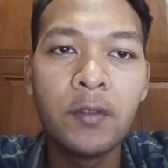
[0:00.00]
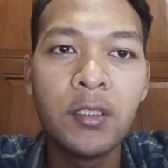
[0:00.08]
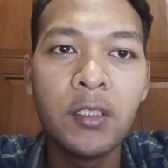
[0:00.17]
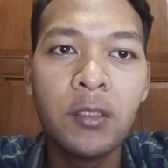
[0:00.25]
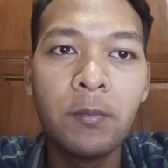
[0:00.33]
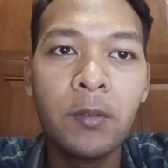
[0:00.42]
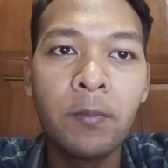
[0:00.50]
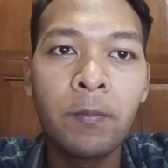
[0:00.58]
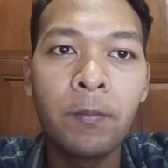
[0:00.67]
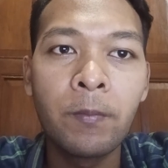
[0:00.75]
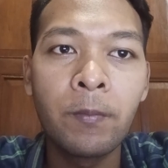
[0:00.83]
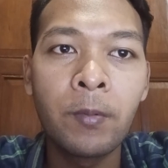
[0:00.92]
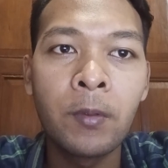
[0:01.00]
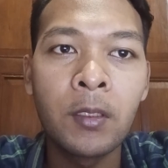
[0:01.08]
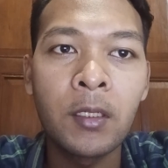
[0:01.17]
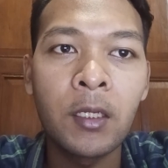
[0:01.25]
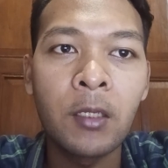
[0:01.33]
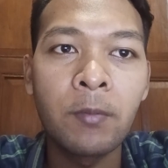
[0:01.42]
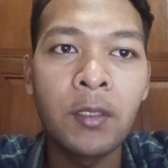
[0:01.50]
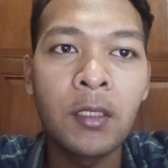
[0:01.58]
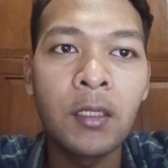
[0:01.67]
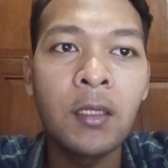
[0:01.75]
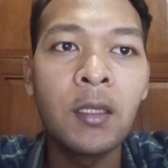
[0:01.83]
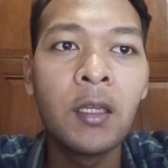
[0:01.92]
GDP per
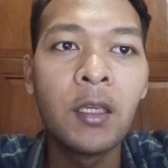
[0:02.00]
capita,